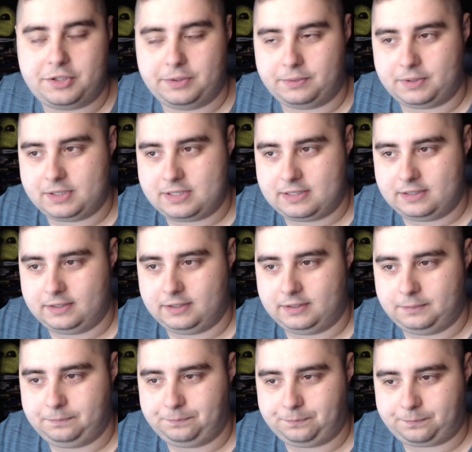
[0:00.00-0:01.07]
was
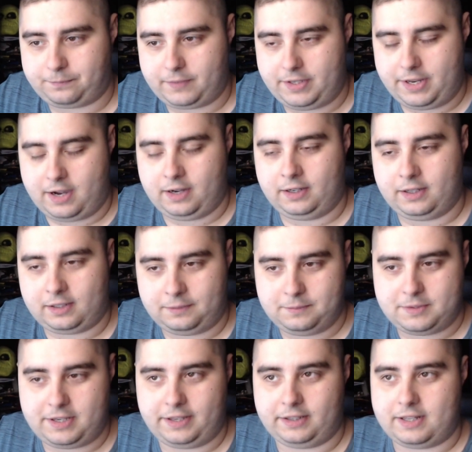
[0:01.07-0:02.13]
younger,
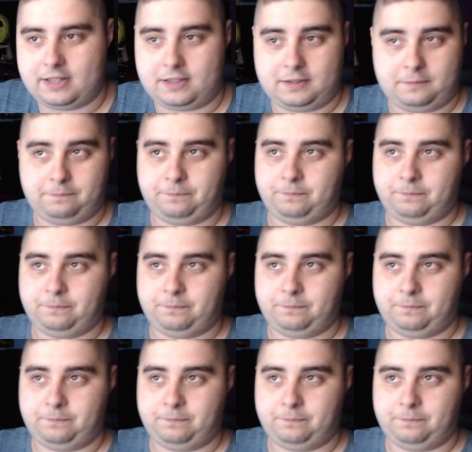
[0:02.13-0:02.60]
saying that